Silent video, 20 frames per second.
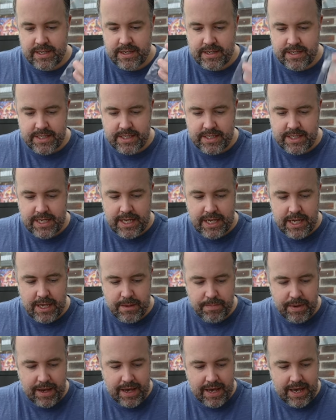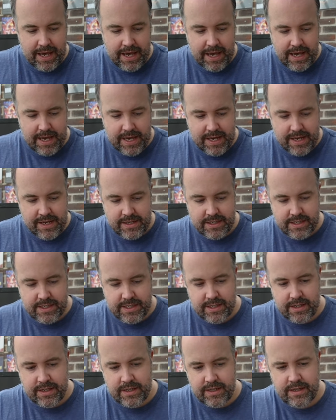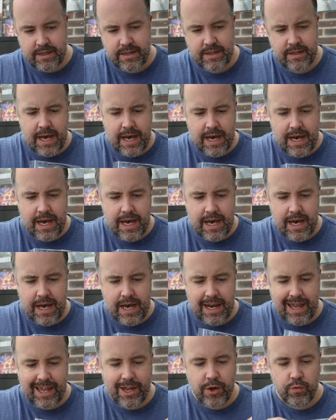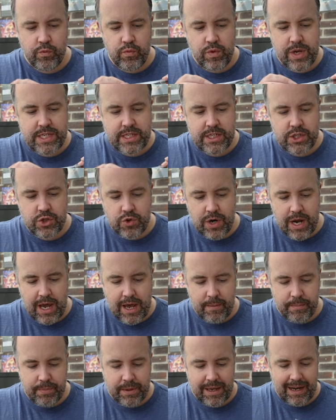and sticky pads and like a wrist strap,